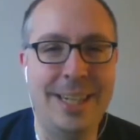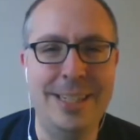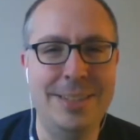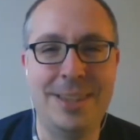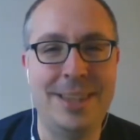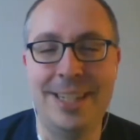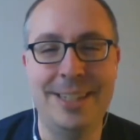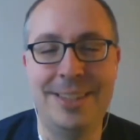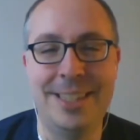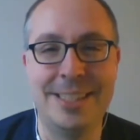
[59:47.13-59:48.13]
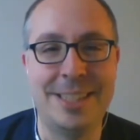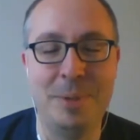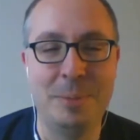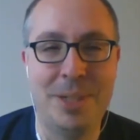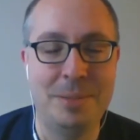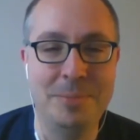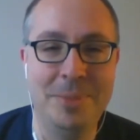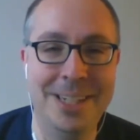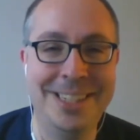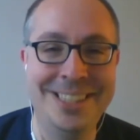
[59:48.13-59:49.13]
I don't. I don't think that's gonna be a problem.
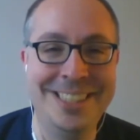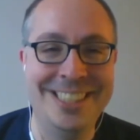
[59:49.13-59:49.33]
you